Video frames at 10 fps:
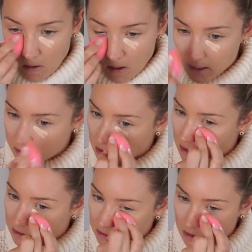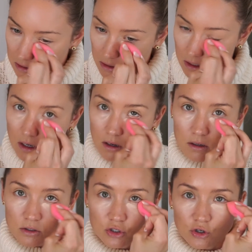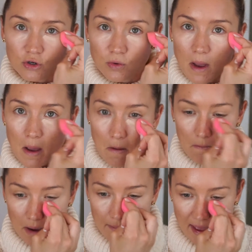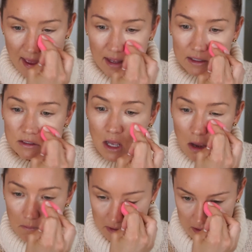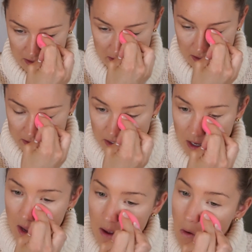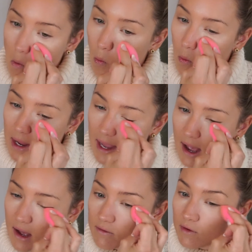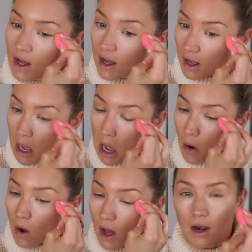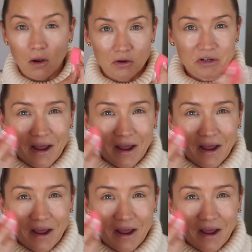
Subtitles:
I just do my bags, because we have a lot